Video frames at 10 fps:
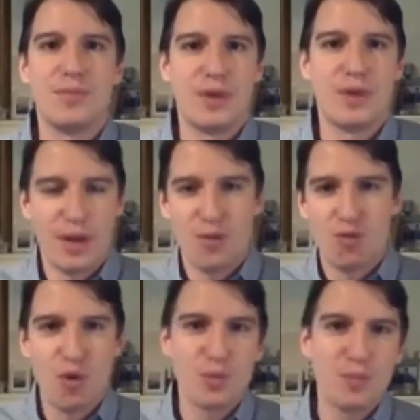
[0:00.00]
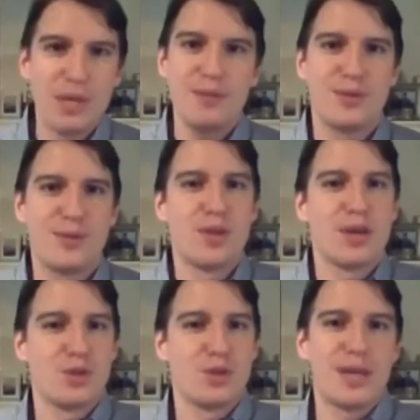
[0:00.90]
enrolled me
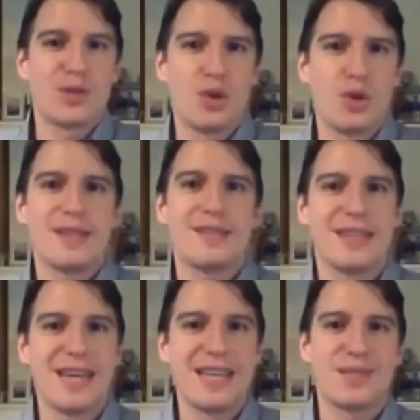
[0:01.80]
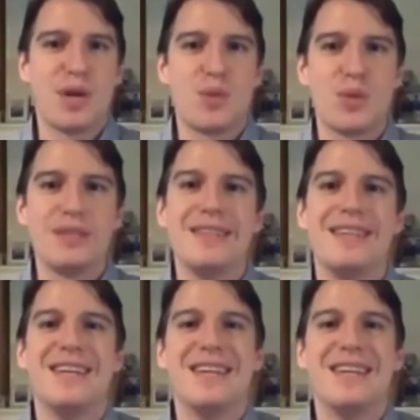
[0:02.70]
to that contest against my will.